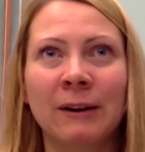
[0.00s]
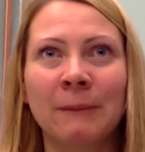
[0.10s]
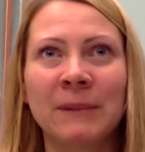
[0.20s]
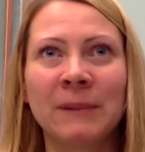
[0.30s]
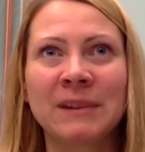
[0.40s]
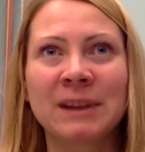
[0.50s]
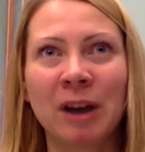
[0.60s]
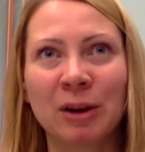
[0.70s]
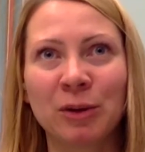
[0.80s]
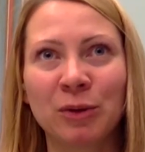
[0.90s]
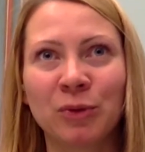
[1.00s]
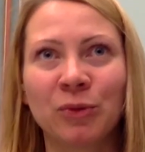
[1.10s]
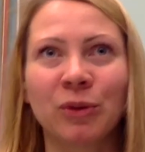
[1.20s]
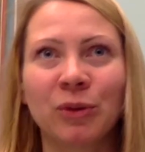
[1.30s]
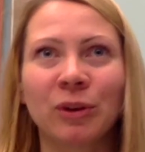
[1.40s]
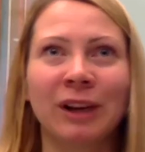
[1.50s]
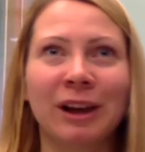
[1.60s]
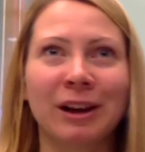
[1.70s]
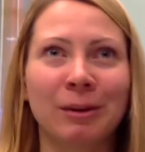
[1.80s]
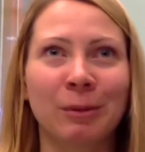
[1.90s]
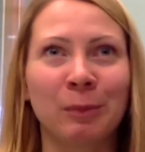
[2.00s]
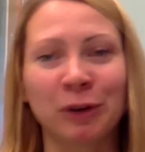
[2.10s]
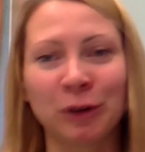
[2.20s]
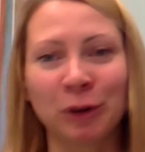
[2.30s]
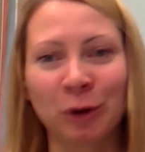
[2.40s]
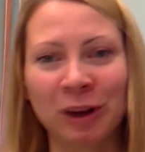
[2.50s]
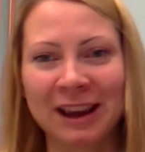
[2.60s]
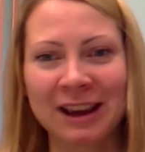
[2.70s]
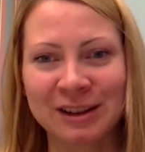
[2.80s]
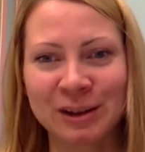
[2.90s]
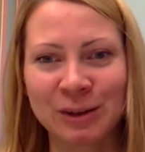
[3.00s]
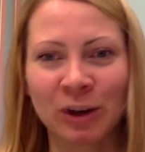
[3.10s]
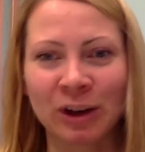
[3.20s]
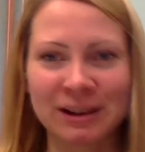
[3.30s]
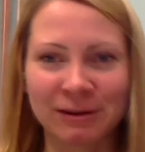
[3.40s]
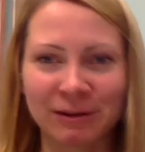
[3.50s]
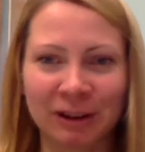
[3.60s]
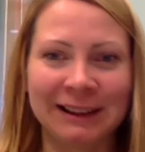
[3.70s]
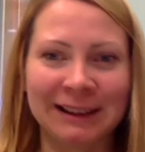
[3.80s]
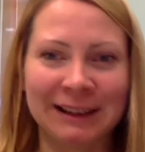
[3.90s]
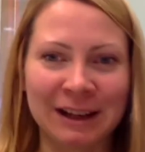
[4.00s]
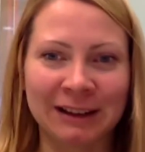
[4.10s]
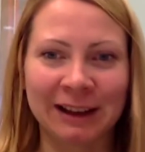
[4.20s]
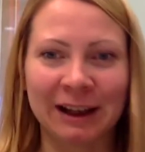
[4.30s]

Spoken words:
some kind of like paranoid cases where I definitely need like a